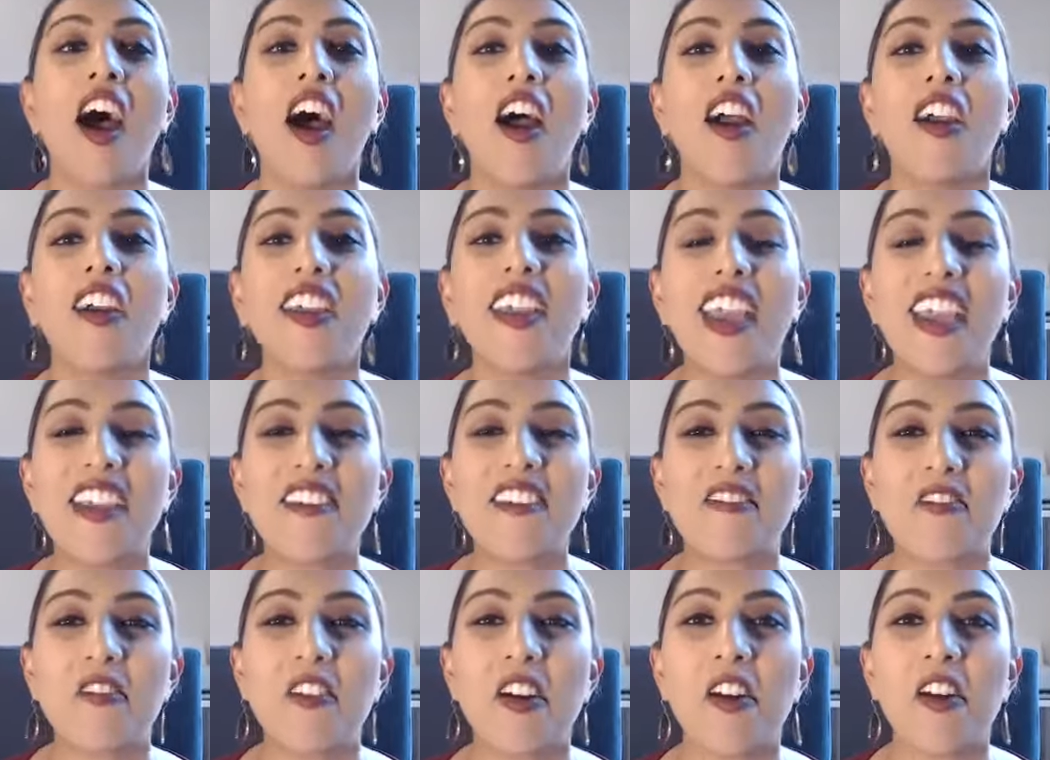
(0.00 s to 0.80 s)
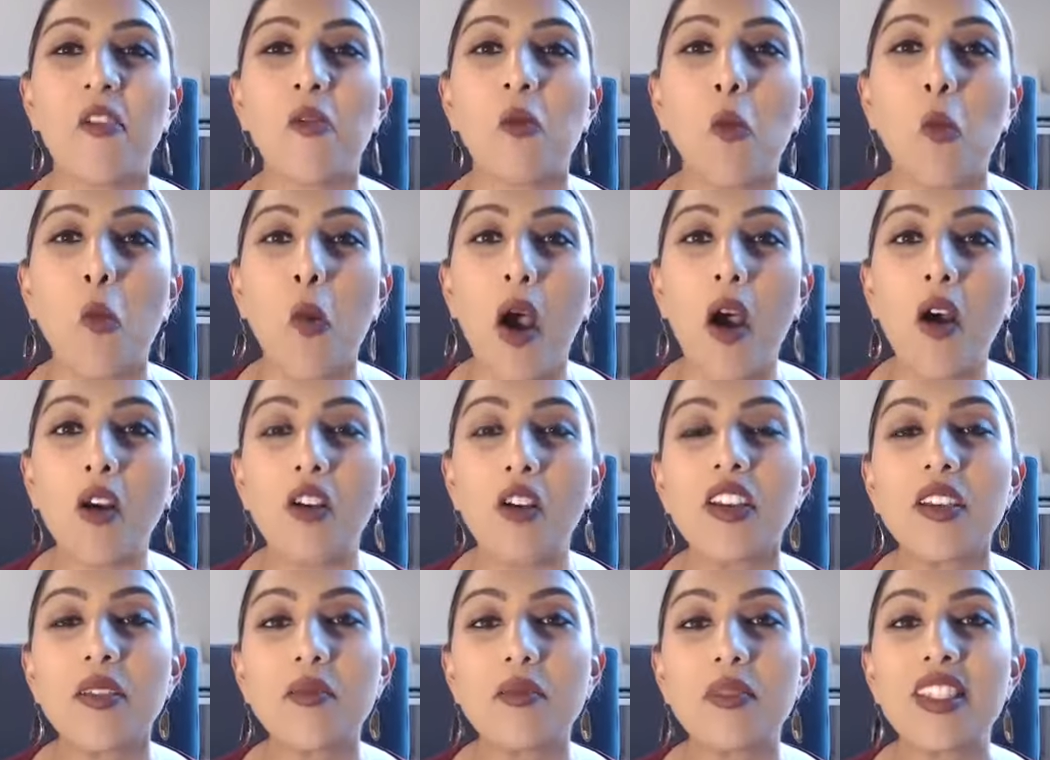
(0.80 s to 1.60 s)
Okay, everyone,
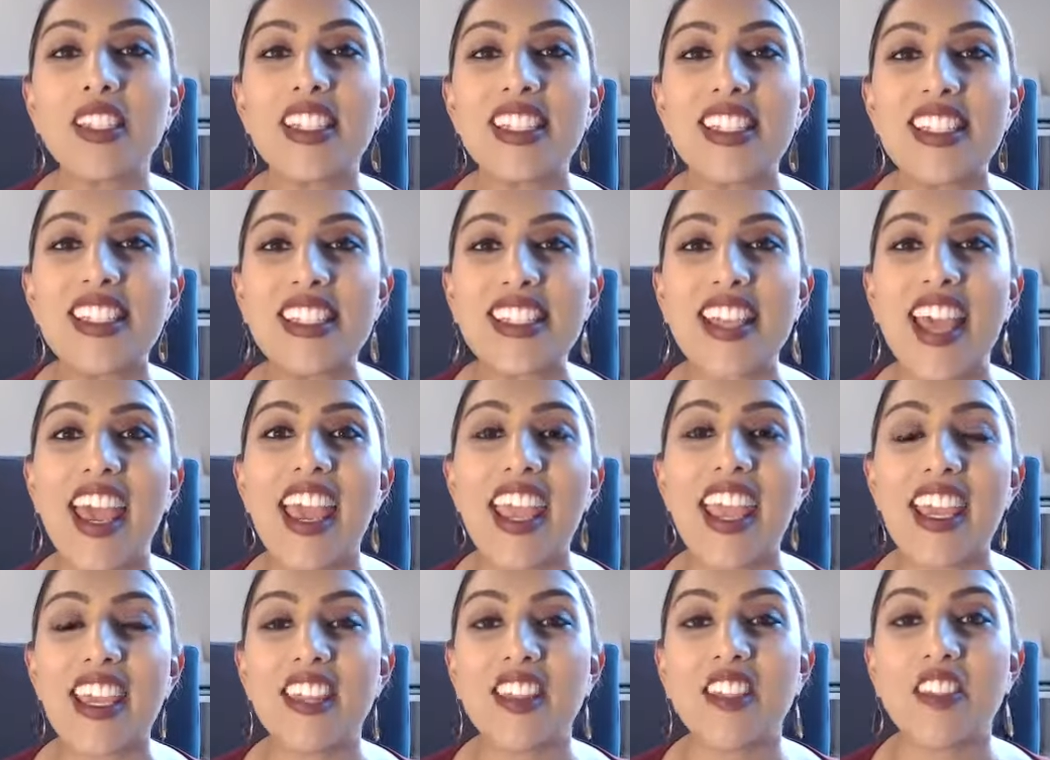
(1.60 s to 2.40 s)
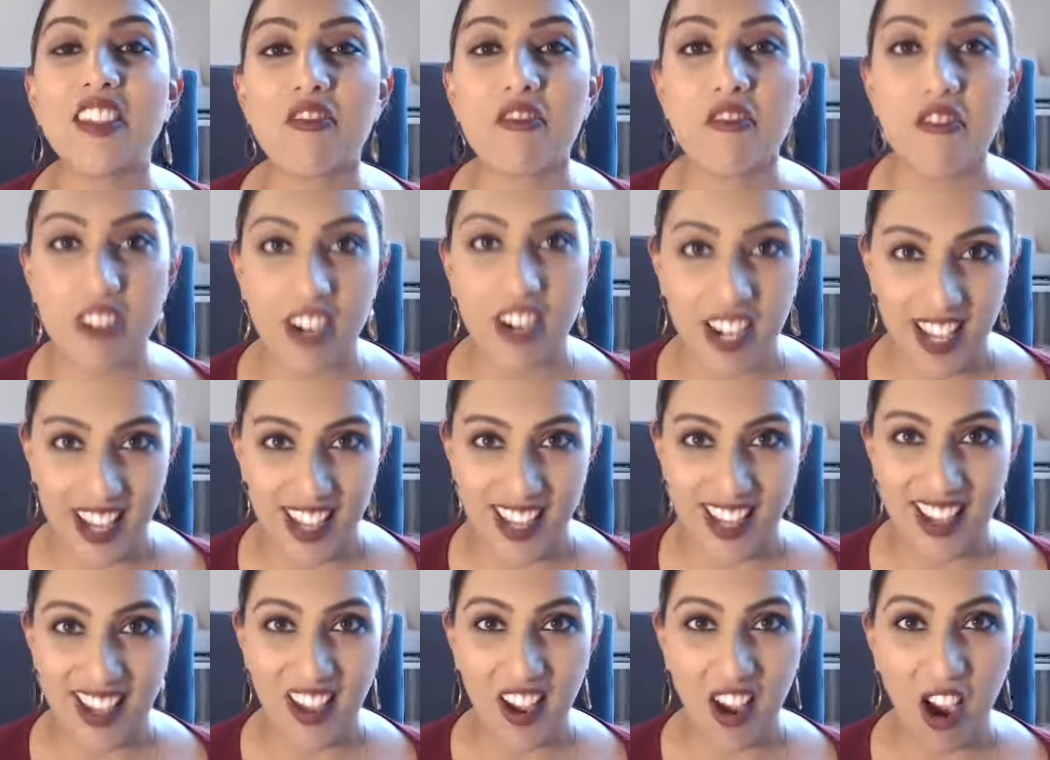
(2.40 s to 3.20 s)
welcome to day
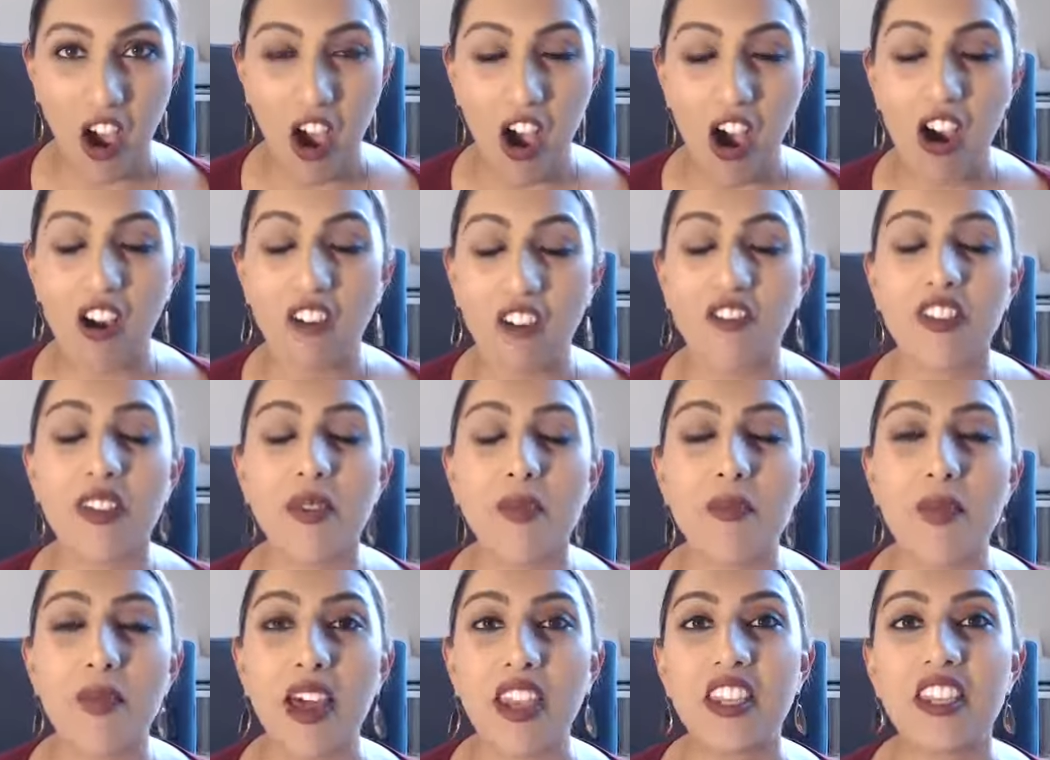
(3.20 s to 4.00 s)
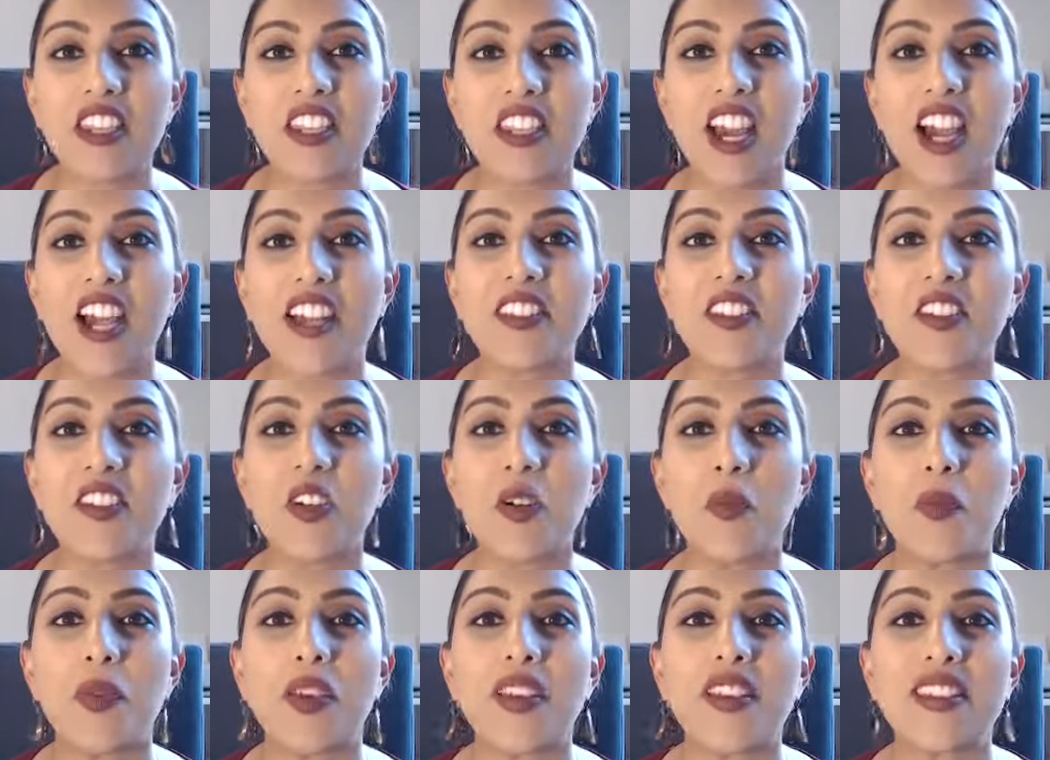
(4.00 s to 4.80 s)
three of the Monetize
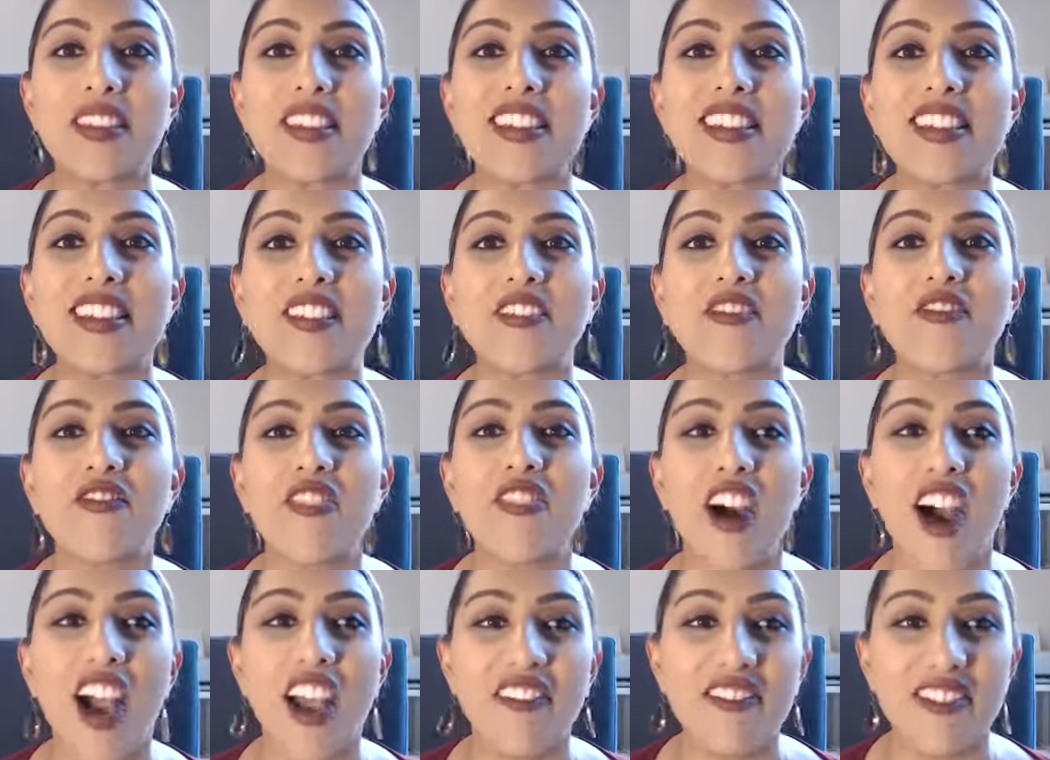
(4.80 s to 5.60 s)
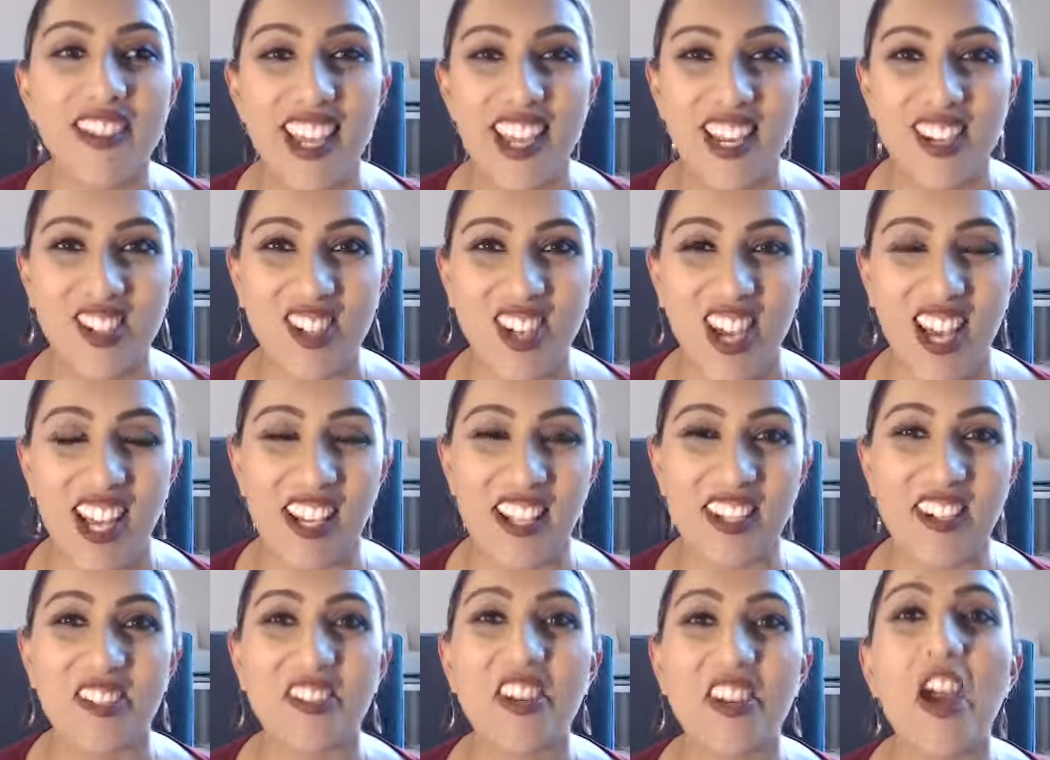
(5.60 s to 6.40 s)
Your Business 5-Day
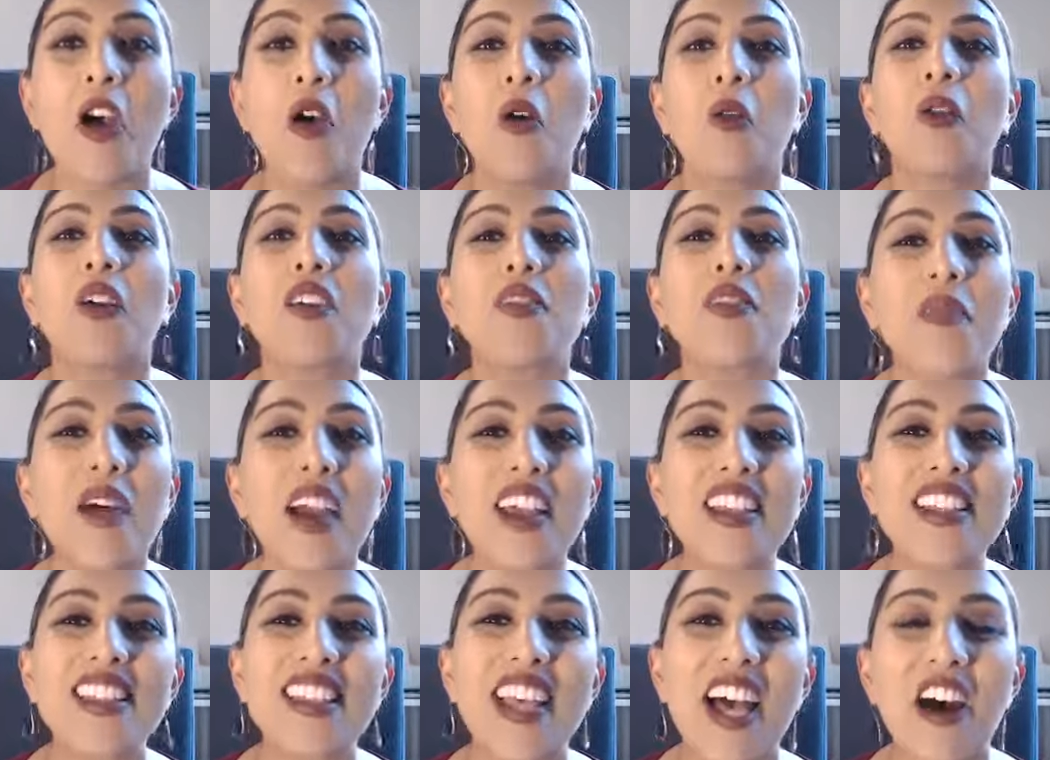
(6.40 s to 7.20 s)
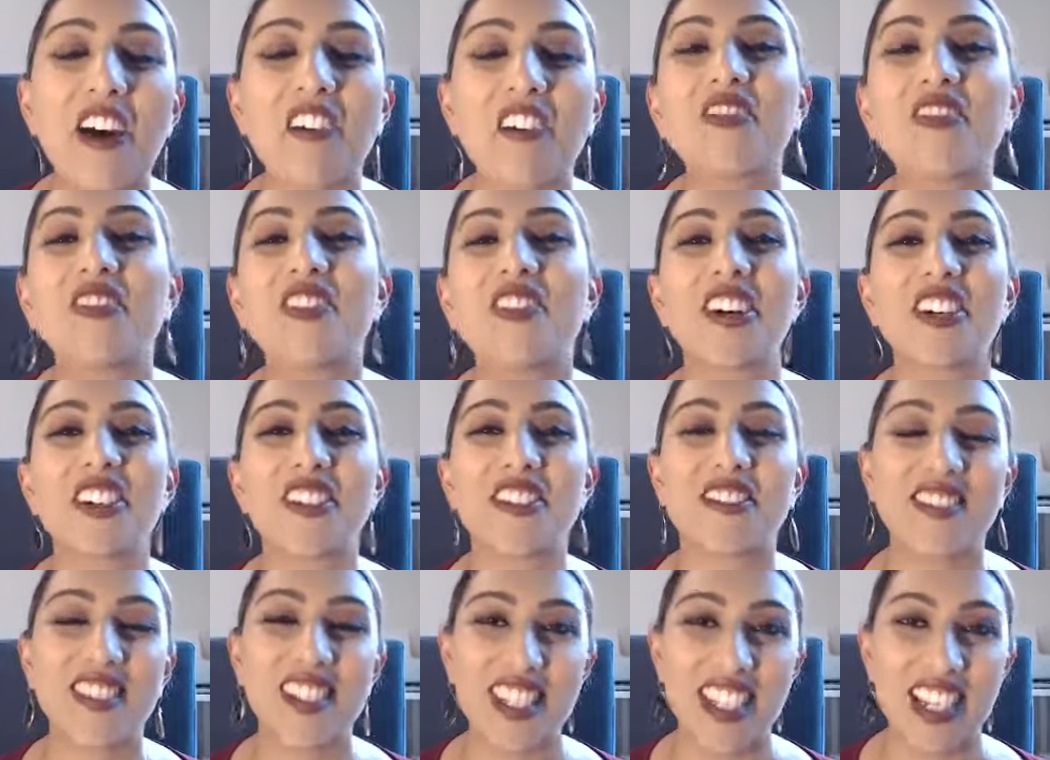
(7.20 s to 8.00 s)
Challenge with myself,
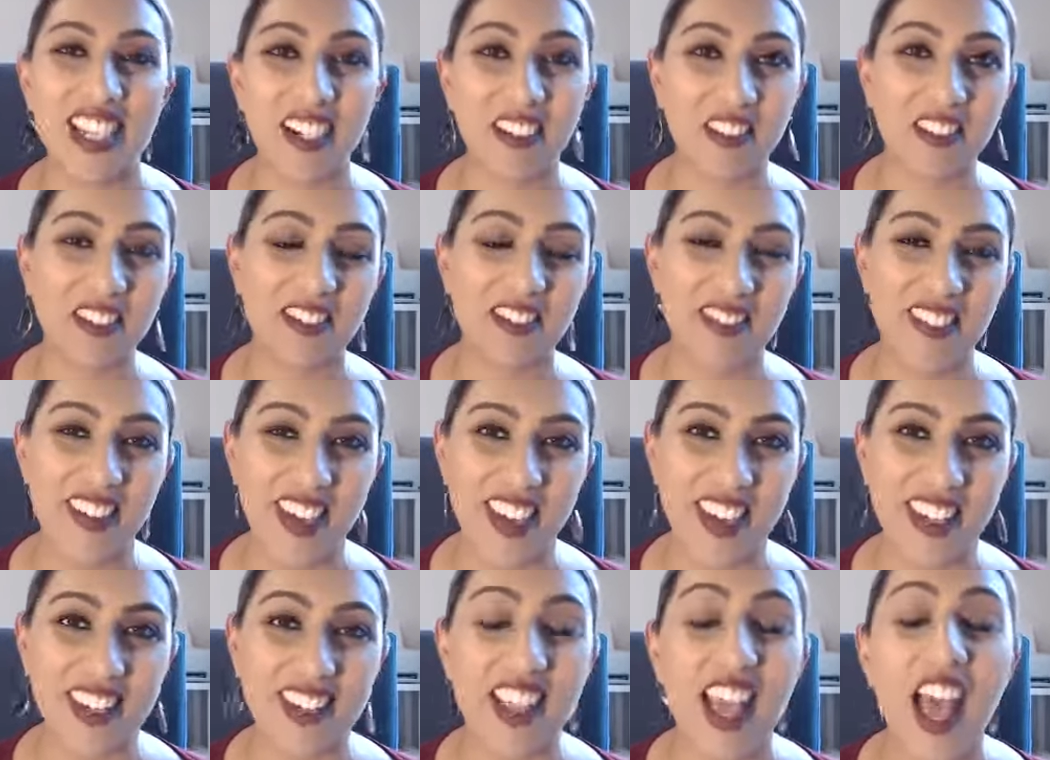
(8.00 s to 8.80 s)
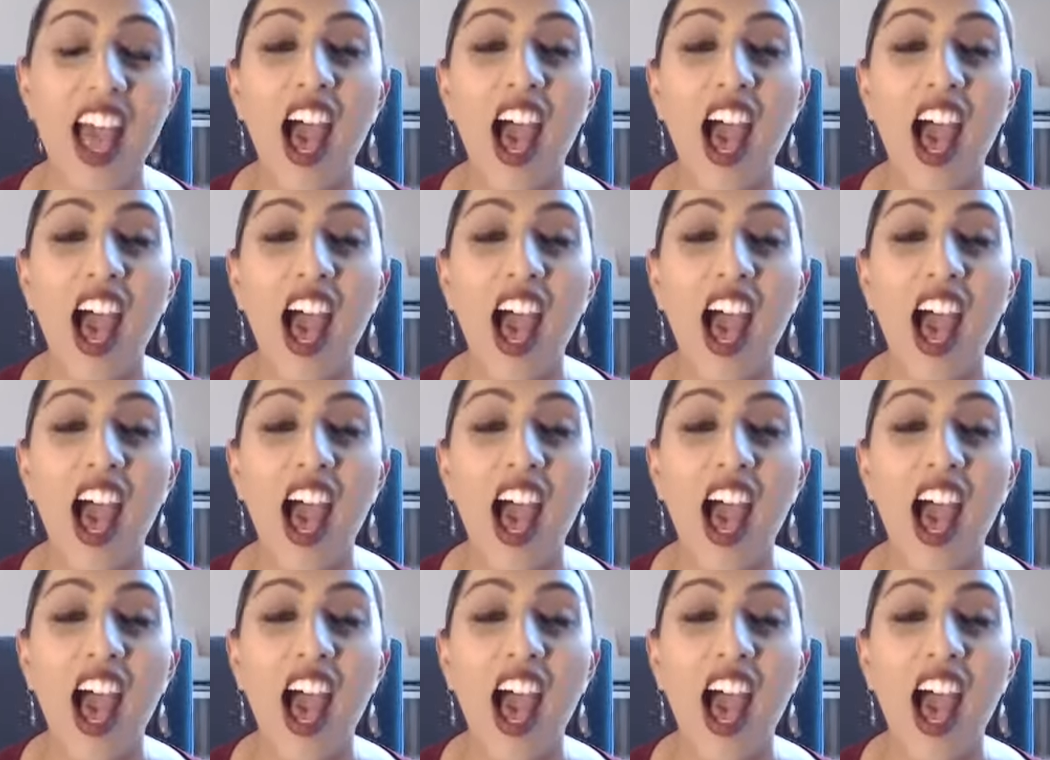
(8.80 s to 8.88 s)
Dr. Adil Rafiz.